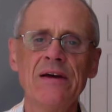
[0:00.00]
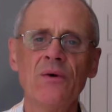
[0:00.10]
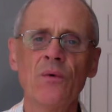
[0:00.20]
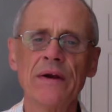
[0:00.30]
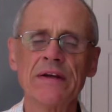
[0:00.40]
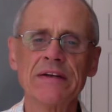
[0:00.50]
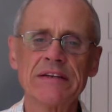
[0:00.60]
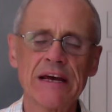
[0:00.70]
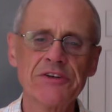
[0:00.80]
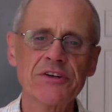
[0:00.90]
When
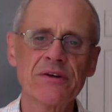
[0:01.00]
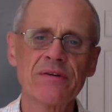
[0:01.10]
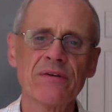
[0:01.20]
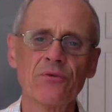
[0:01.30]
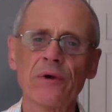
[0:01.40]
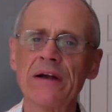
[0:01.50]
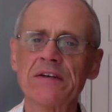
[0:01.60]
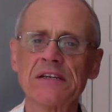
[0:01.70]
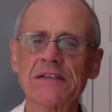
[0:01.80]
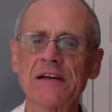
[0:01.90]
contention
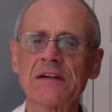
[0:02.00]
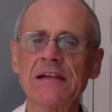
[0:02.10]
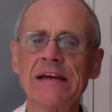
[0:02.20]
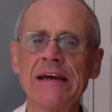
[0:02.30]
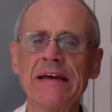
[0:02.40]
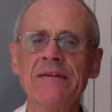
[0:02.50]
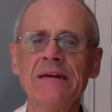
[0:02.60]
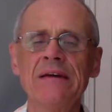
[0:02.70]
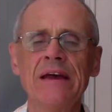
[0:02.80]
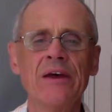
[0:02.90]
rears its ugly head,
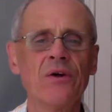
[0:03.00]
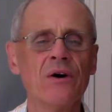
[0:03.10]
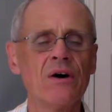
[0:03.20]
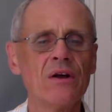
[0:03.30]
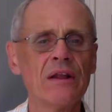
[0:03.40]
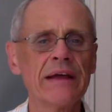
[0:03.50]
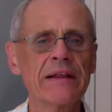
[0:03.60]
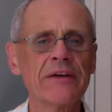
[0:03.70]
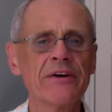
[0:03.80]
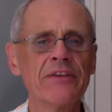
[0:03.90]
in all
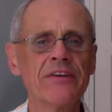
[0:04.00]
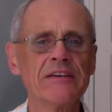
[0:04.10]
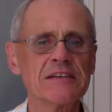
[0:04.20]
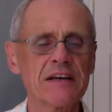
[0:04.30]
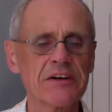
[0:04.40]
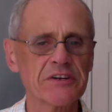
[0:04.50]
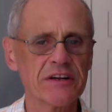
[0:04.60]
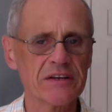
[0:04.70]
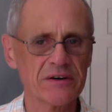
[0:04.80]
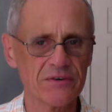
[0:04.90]
likelihood, the discussion
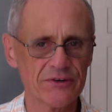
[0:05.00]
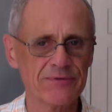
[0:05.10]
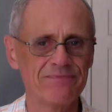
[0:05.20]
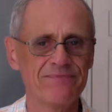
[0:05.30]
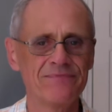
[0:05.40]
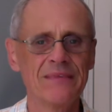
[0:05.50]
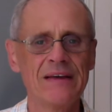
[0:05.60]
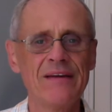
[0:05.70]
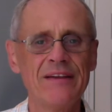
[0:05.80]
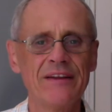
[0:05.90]
is over.
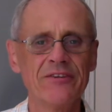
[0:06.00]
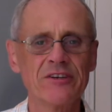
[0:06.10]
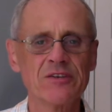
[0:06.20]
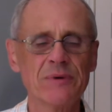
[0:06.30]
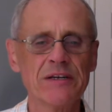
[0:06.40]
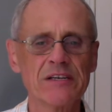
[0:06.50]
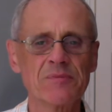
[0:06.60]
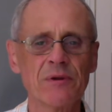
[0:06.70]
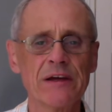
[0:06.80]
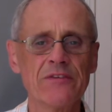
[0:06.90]
There'll just be a
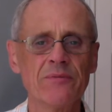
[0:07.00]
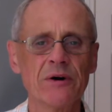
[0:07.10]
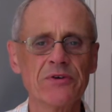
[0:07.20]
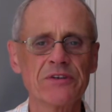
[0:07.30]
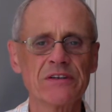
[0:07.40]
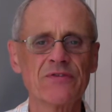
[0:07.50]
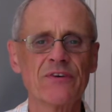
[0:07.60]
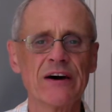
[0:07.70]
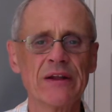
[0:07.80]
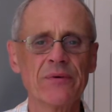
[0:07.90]
display of emotions
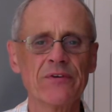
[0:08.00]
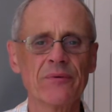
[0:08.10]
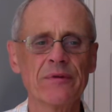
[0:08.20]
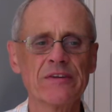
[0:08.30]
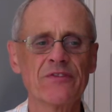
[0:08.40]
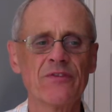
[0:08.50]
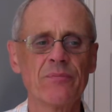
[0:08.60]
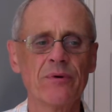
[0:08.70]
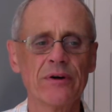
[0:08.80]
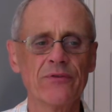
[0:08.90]
following from this
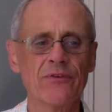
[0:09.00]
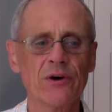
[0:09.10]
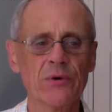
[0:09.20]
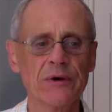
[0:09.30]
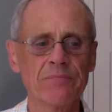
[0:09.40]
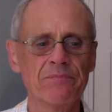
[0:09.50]
point forward.